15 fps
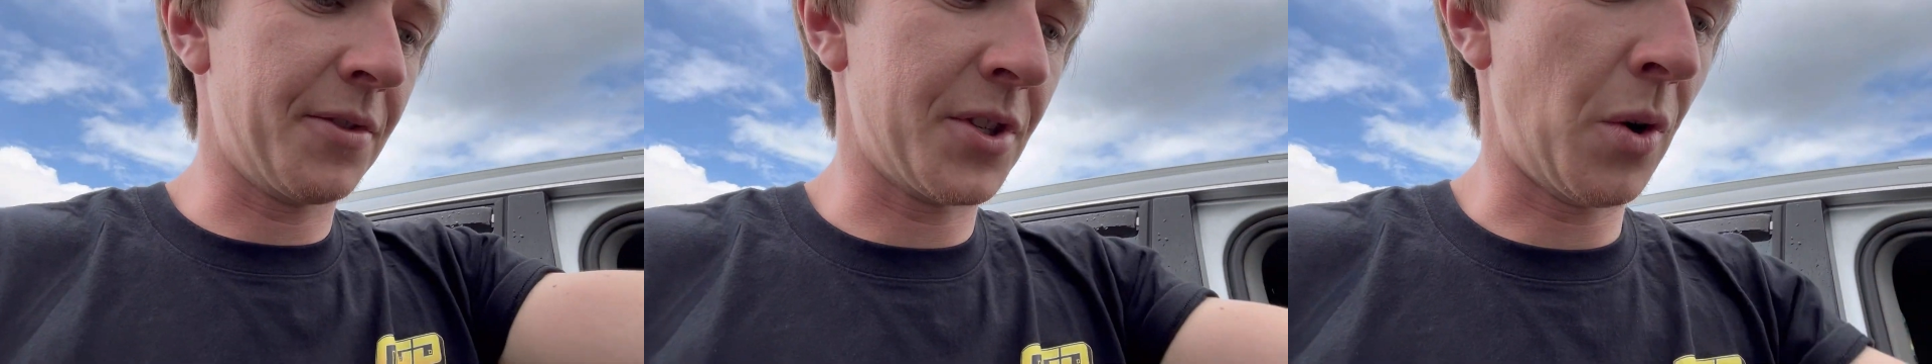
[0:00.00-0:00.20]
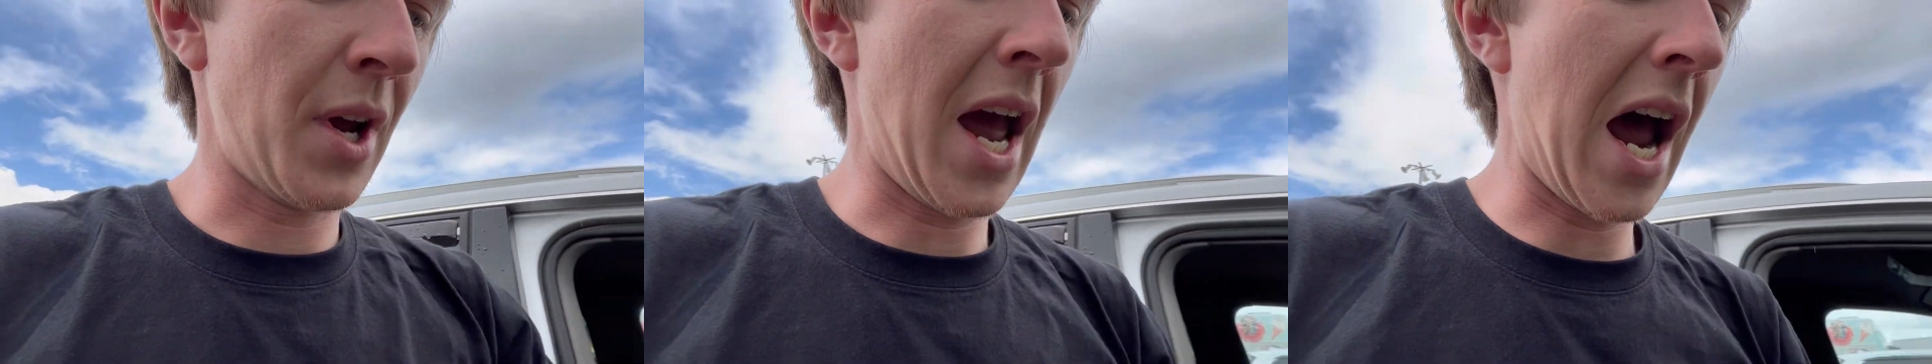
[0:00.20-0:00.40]

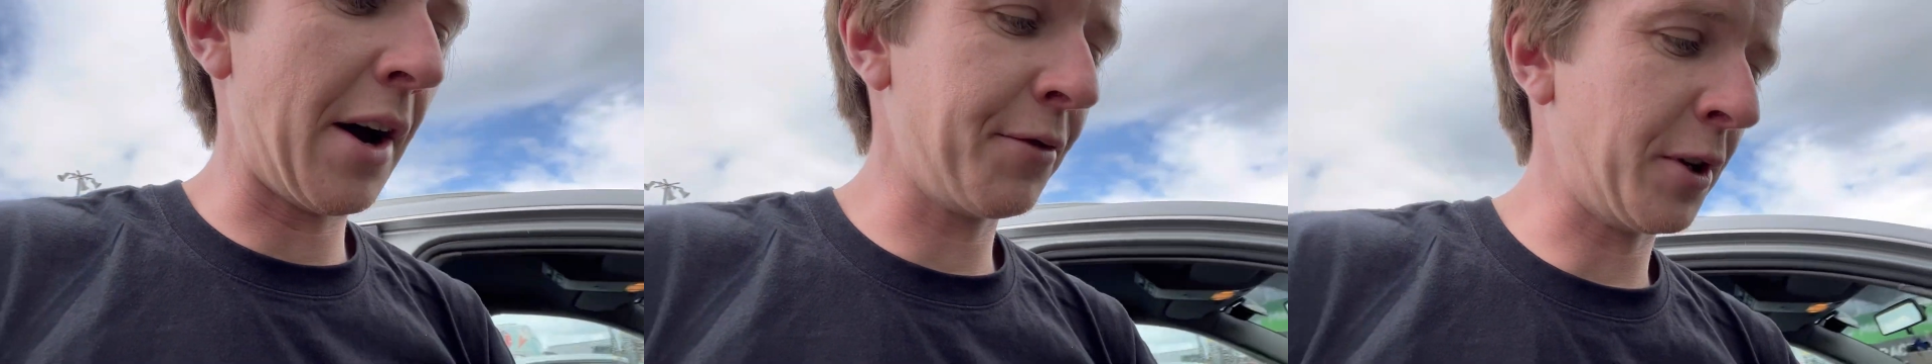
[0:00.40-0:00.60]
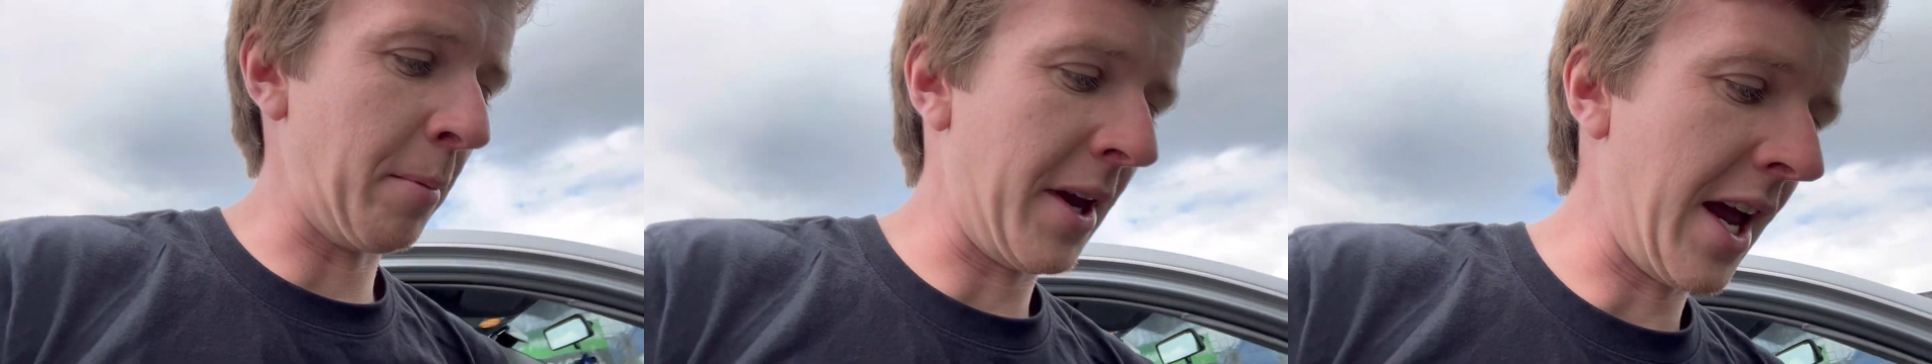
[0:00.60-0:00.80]
so I
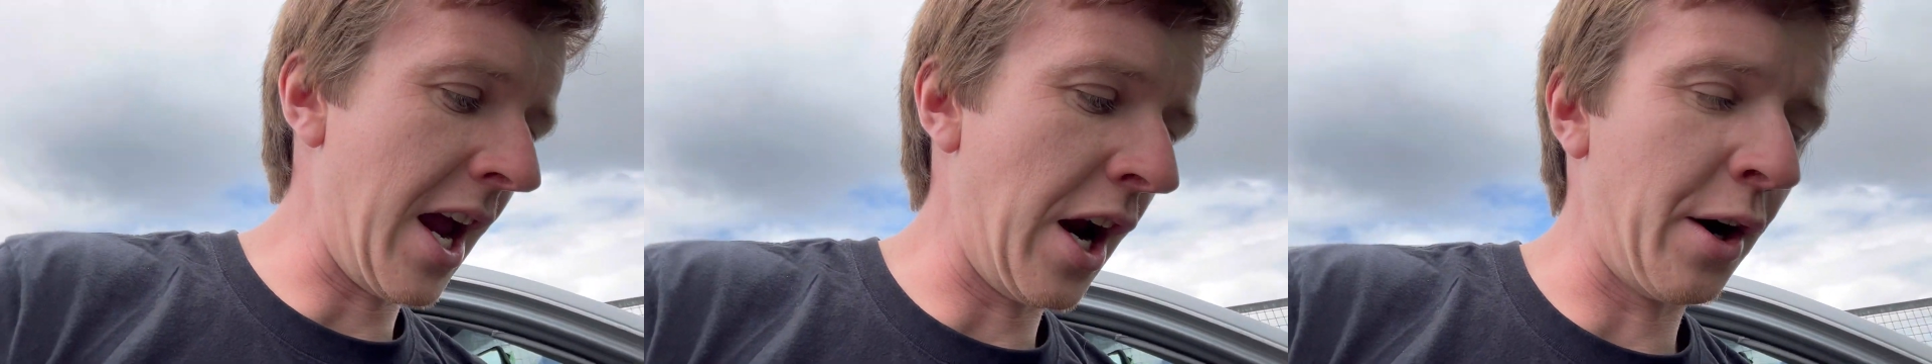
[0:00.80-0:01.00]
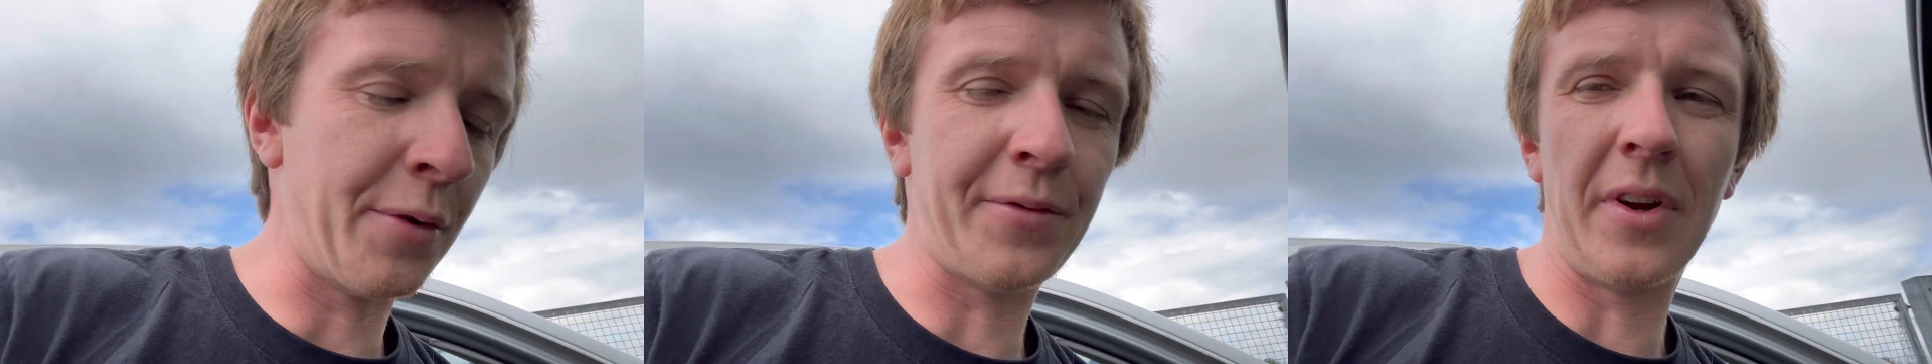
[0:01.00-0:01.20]
have to be
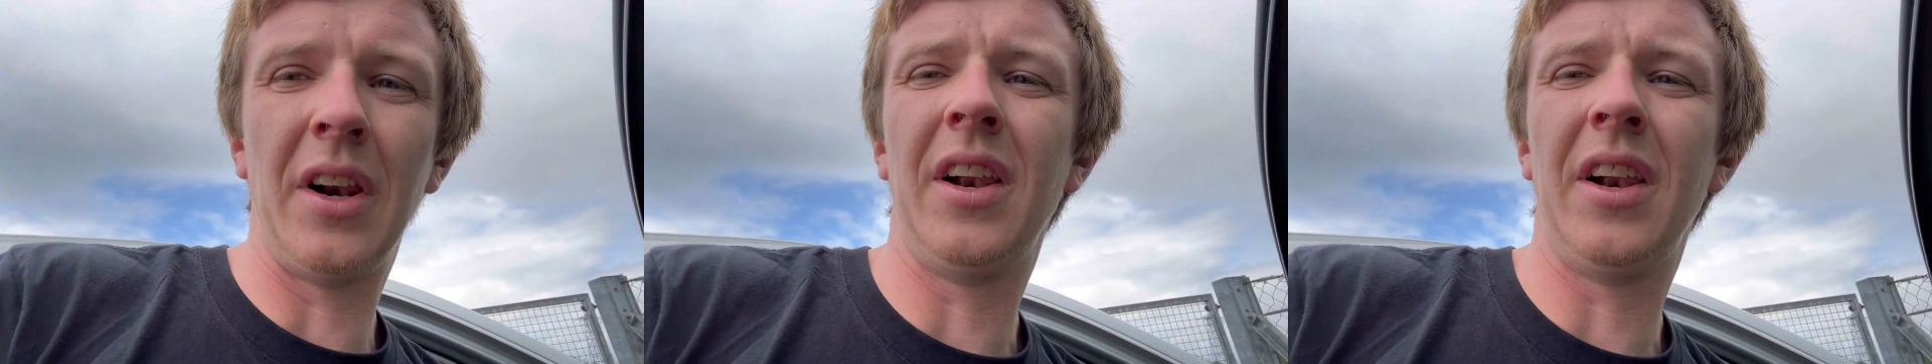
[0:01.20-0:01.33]
careful.